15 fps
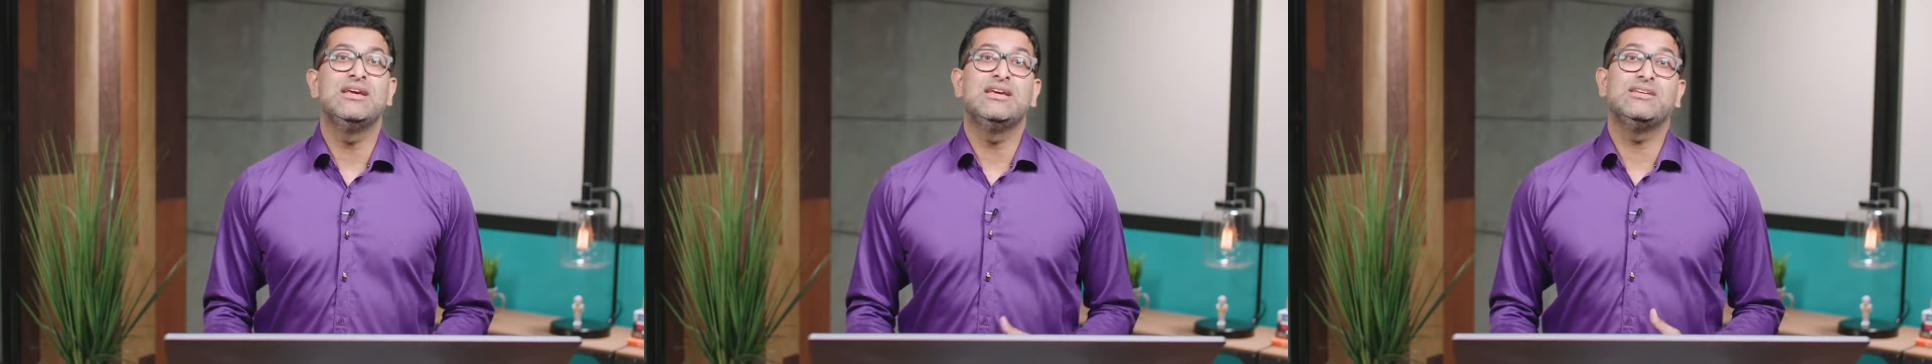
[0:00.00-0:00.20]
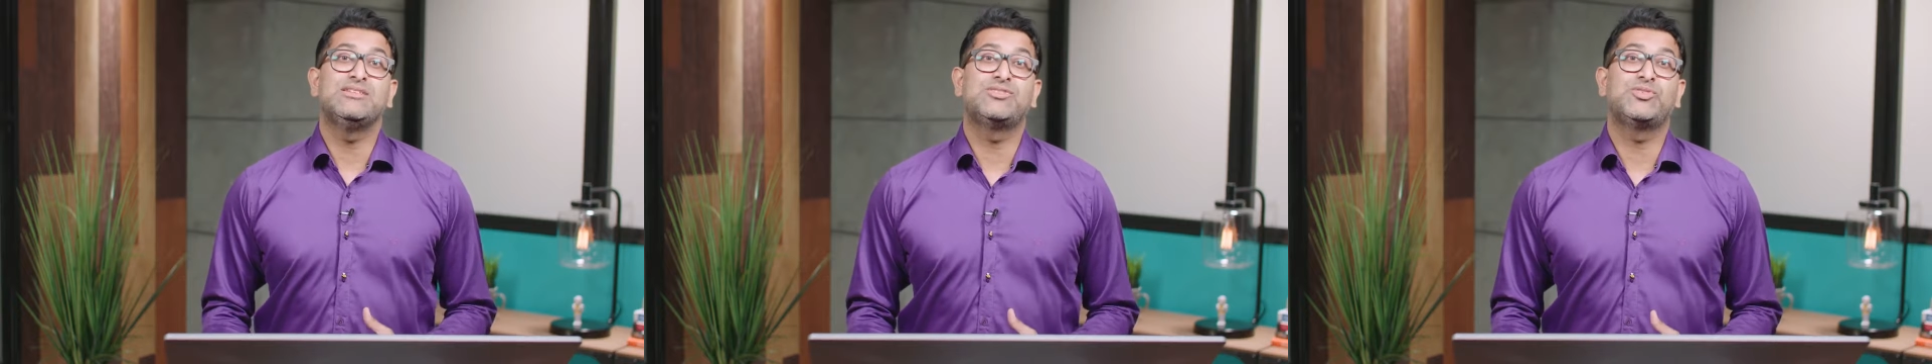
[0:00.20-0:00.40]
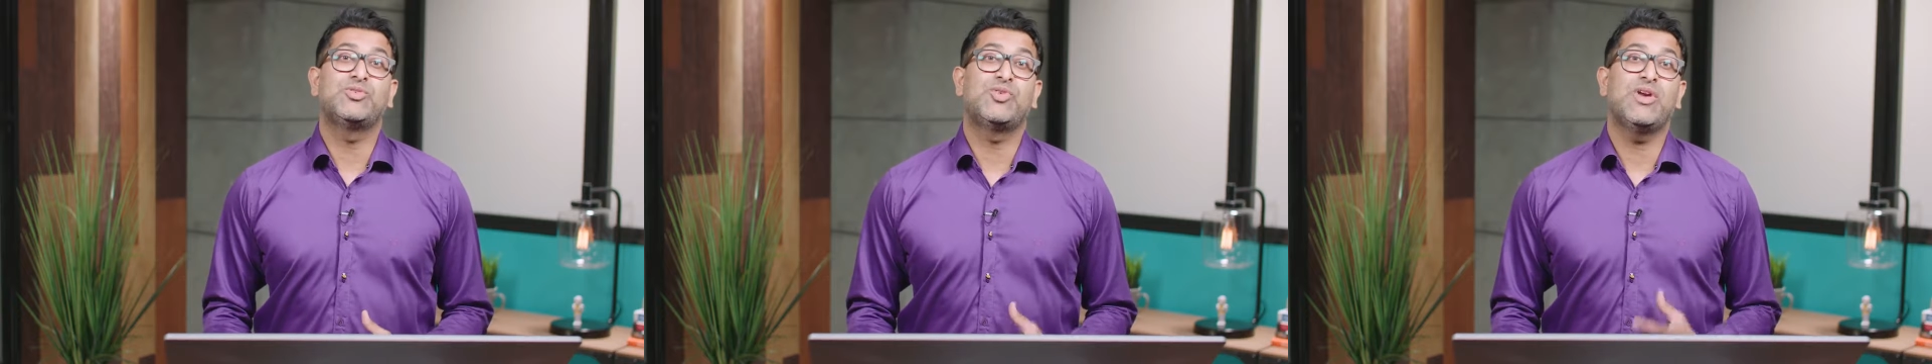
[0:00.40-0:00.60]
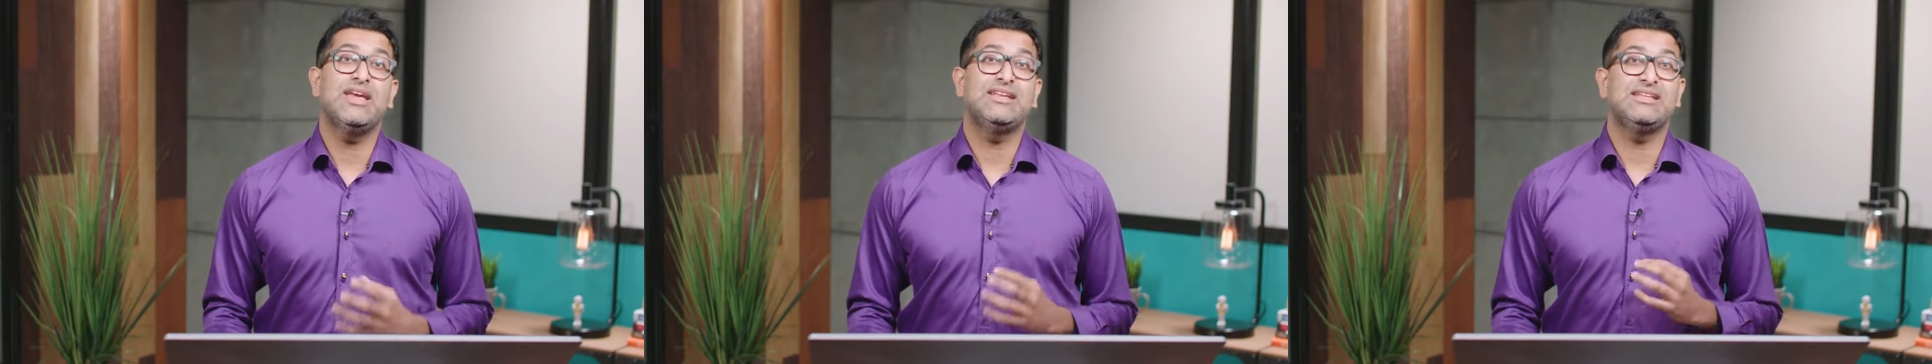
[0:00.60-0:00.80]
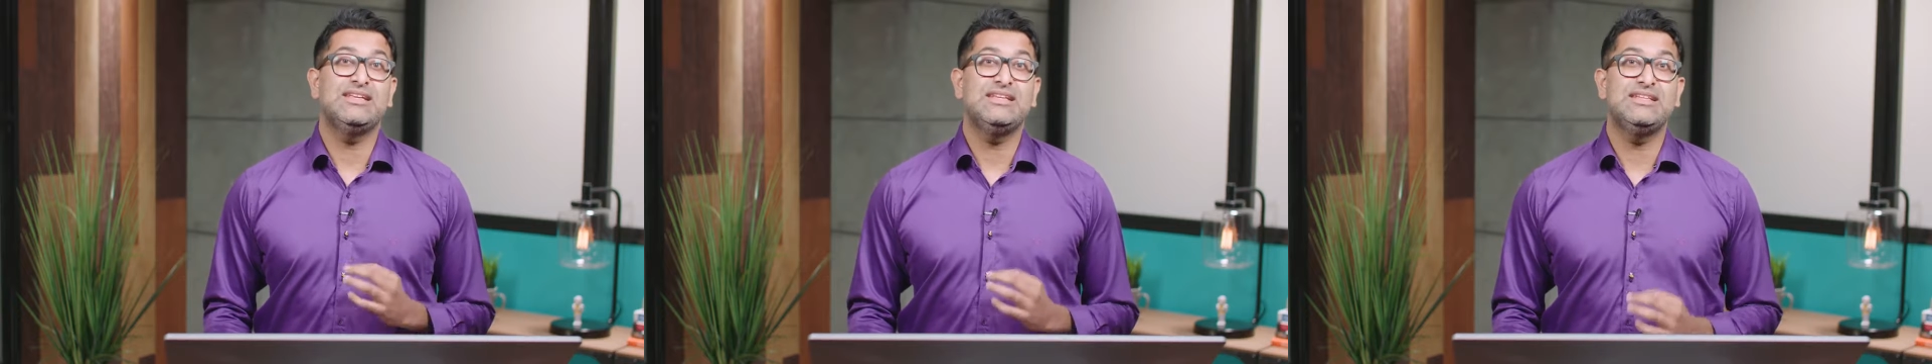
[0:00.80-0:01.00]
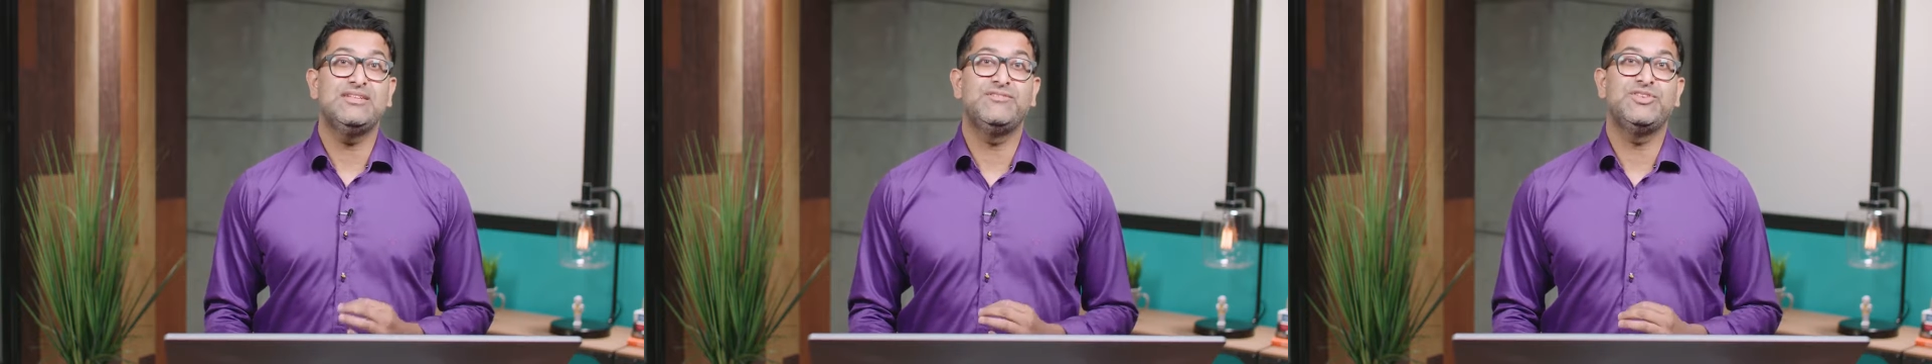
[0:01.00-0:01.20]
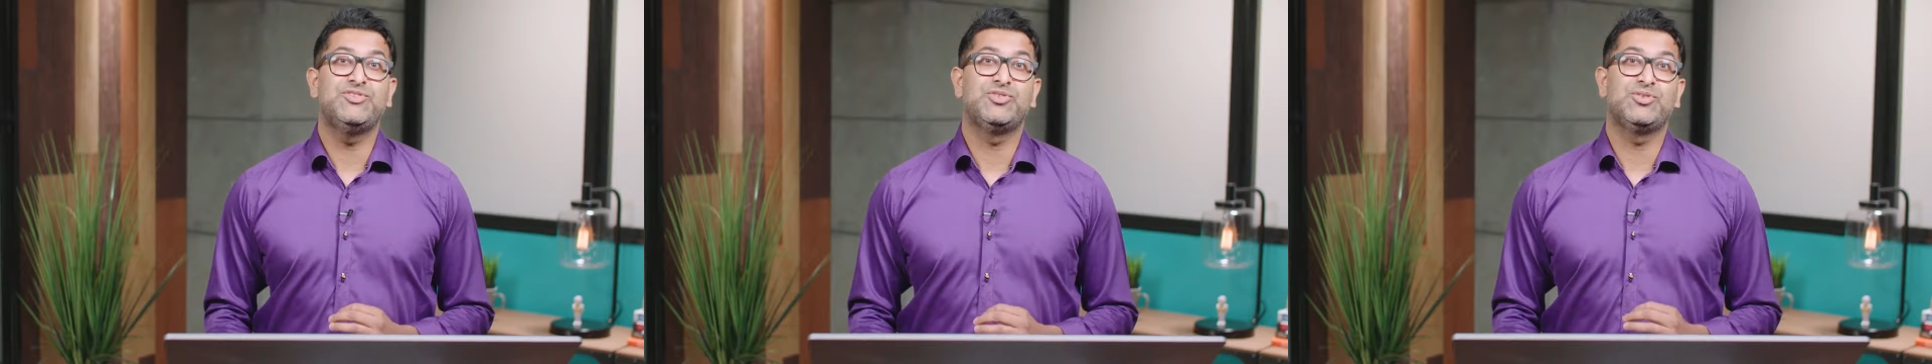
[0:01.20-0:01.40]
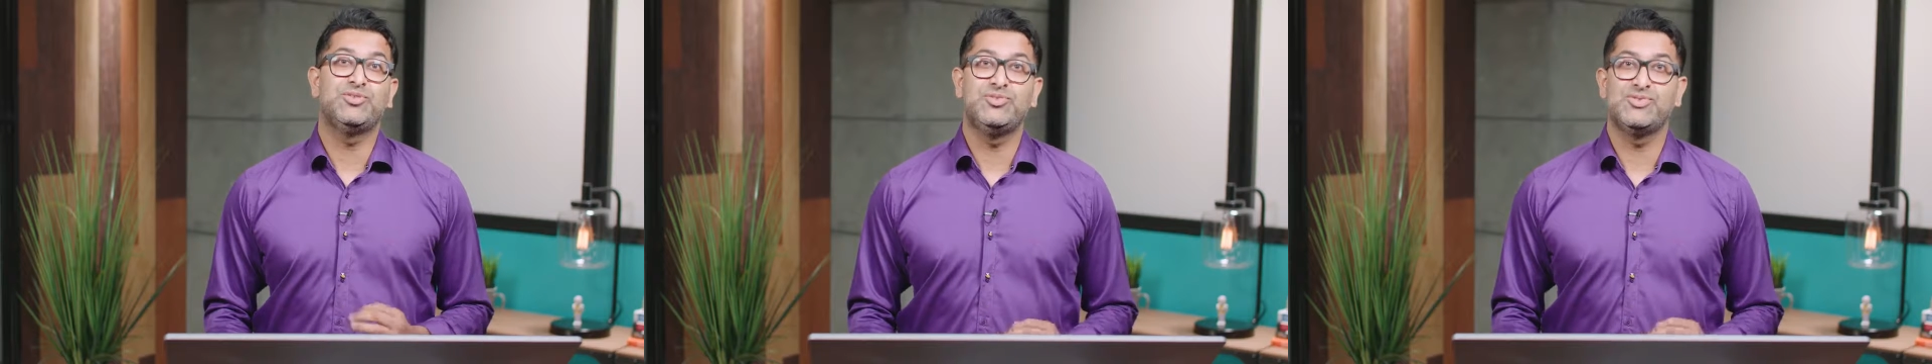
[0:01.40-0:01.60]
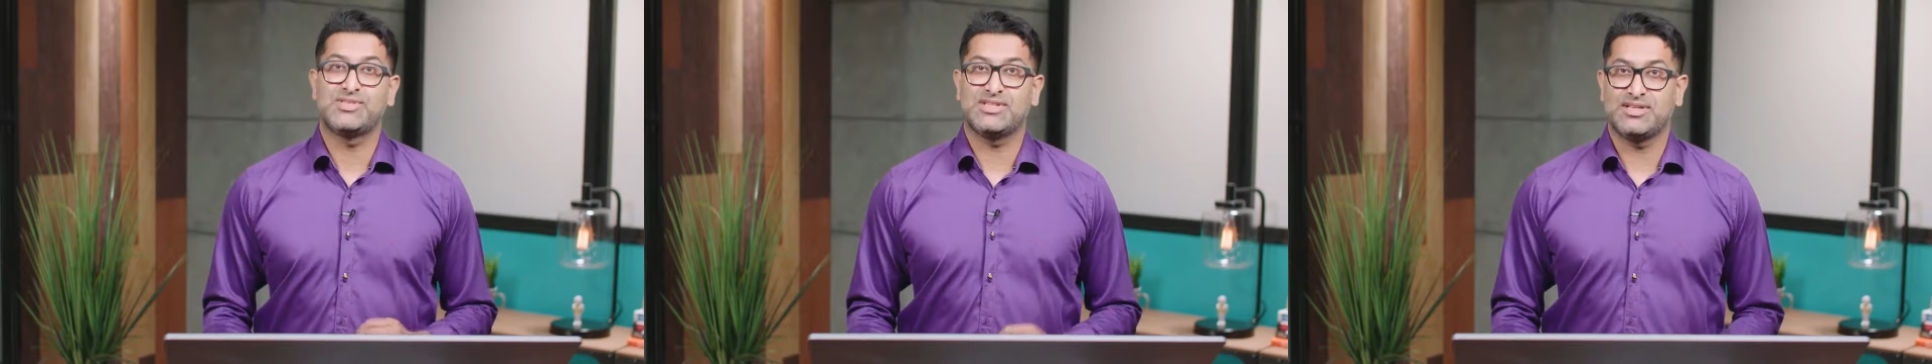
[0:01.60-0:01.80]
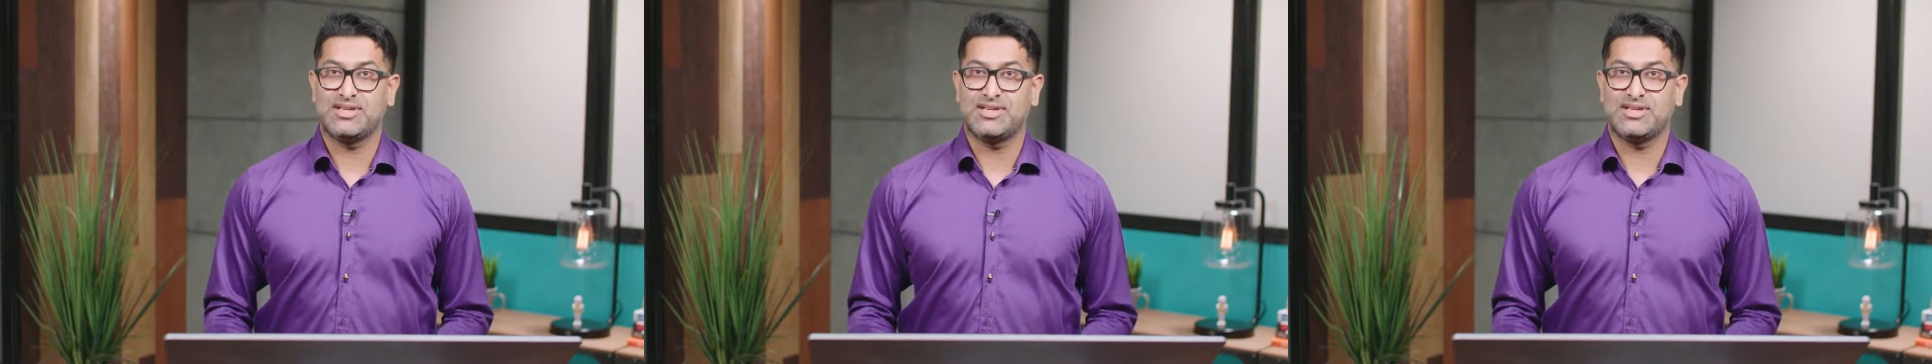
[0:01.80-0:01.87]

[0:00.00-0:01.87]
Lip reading: is to create individual user